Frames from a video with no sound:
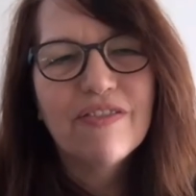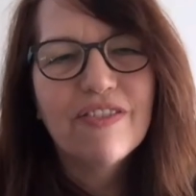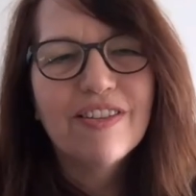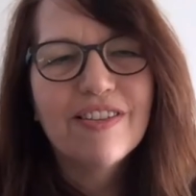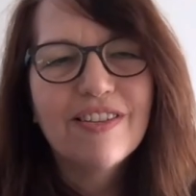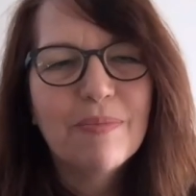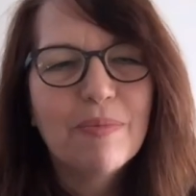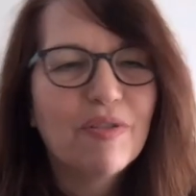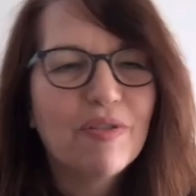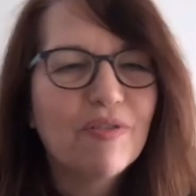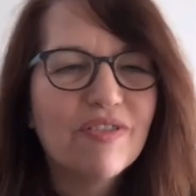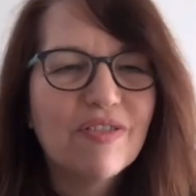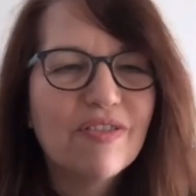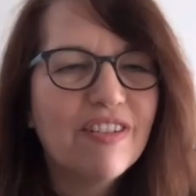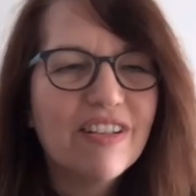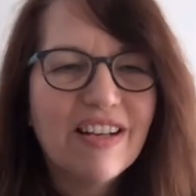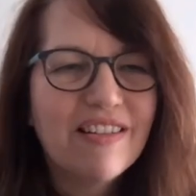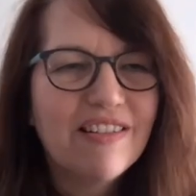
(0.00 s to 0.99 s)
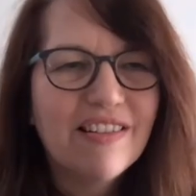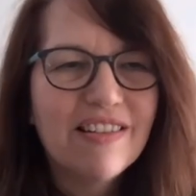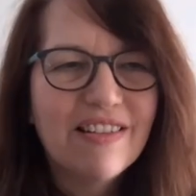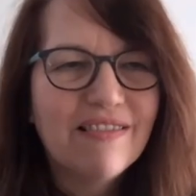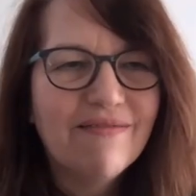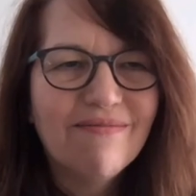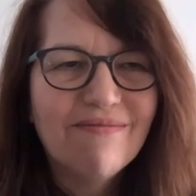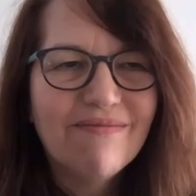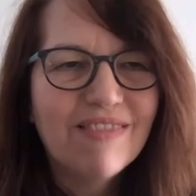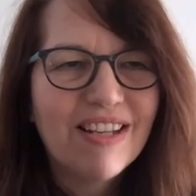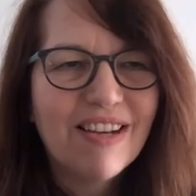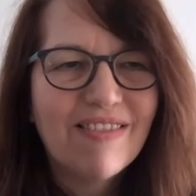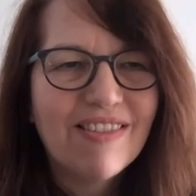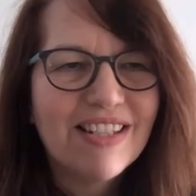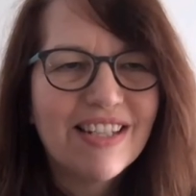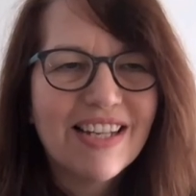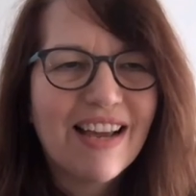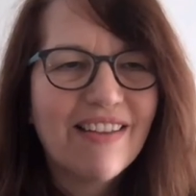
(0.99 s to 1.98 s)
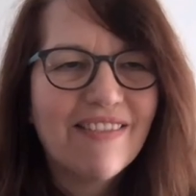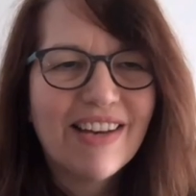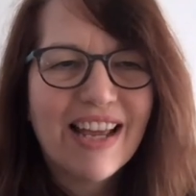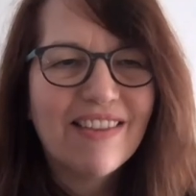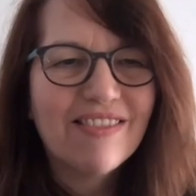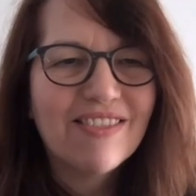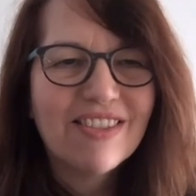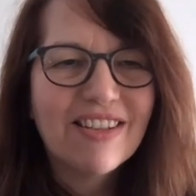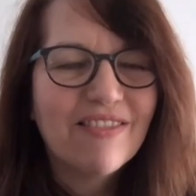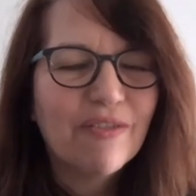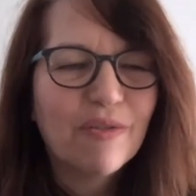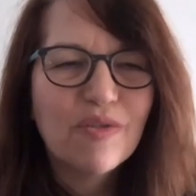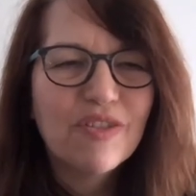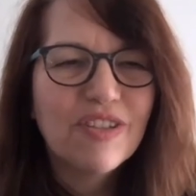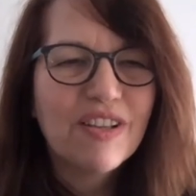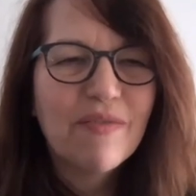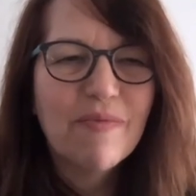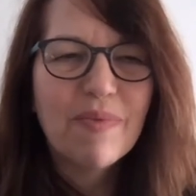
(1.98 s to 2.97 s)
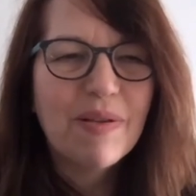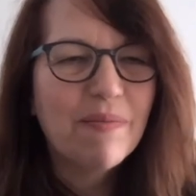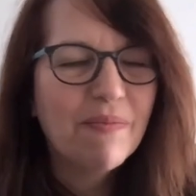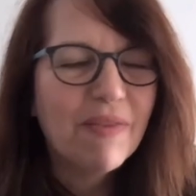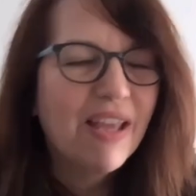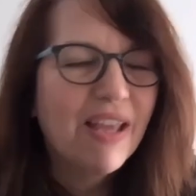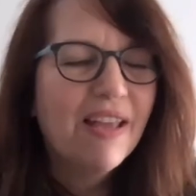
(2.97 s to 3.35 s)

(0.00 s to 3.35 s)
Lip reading: the typical sort of London terrace townhouse that of course they've been